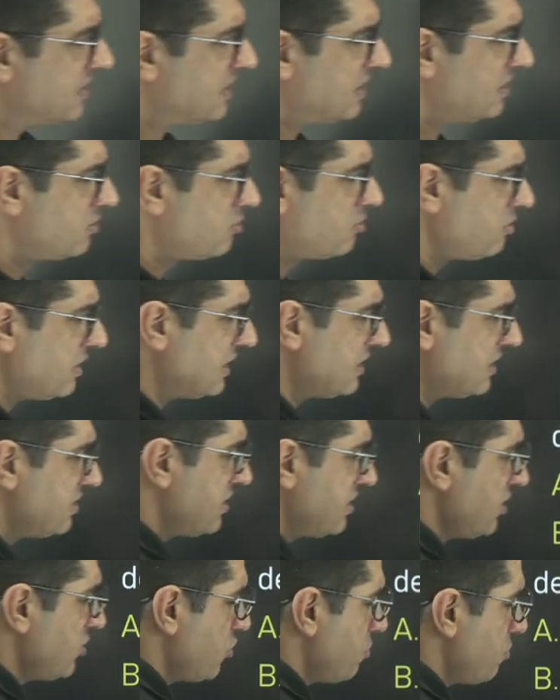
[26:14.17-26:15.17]
to
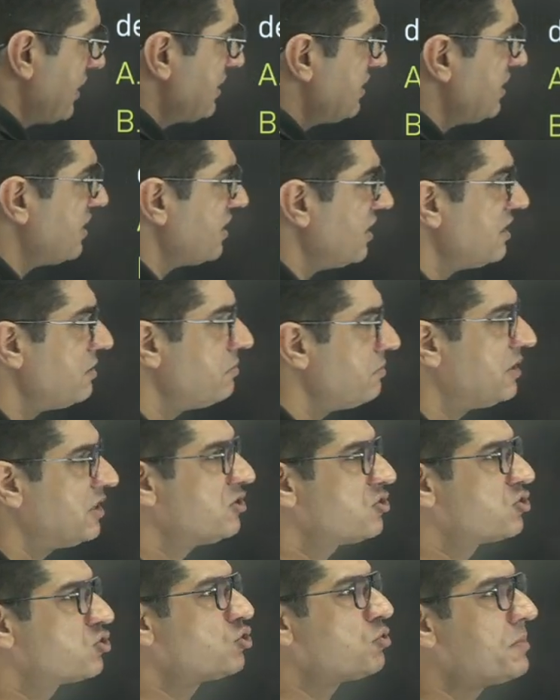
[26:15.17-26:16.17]
insist basically means
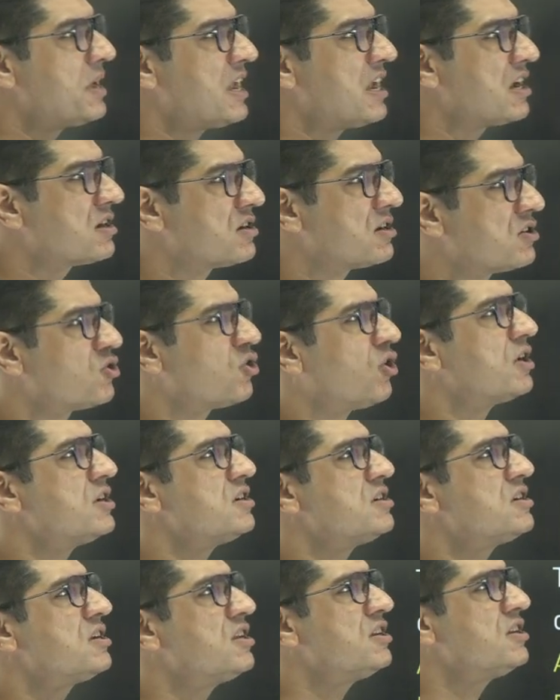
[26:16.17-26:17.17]
to make
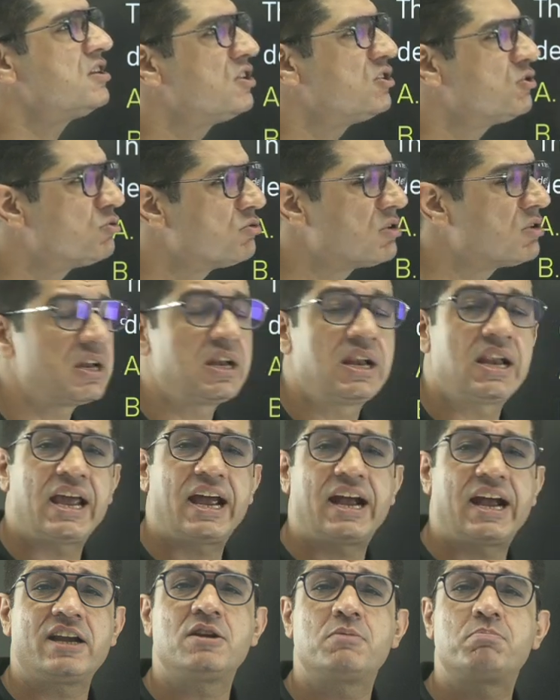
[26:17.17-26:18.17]
continual
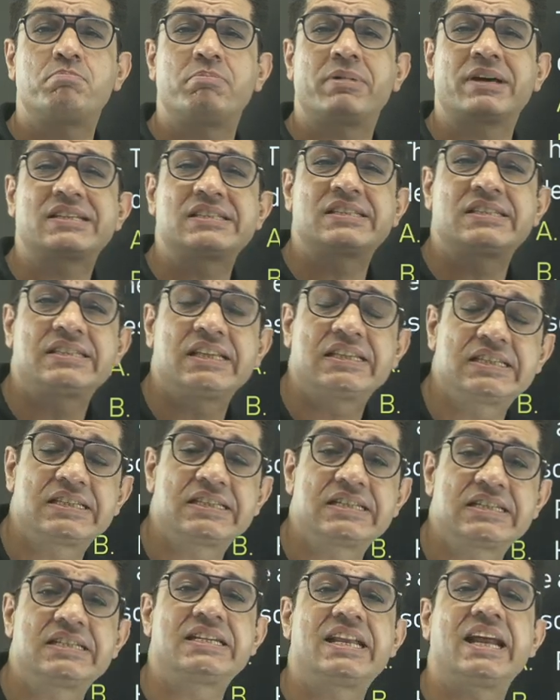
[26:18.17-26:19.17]
and
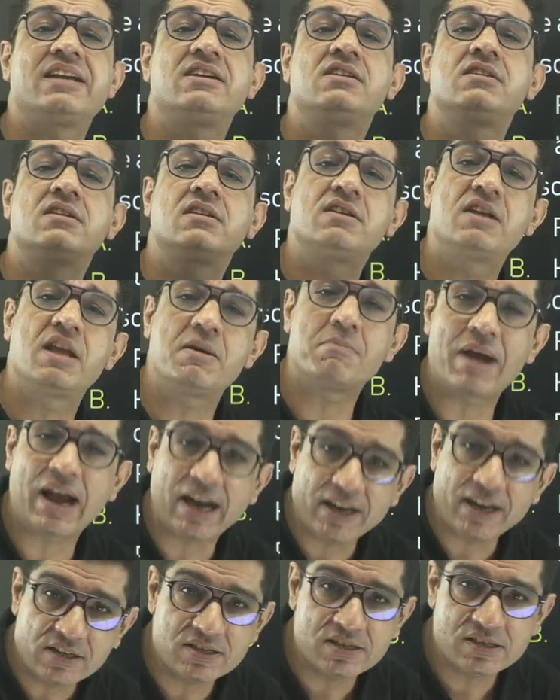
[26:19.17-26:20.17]
persistent
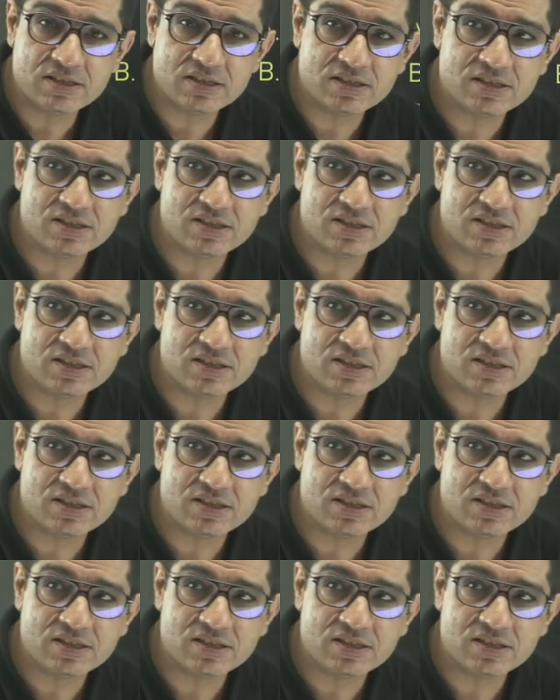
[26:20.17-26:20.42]
demands.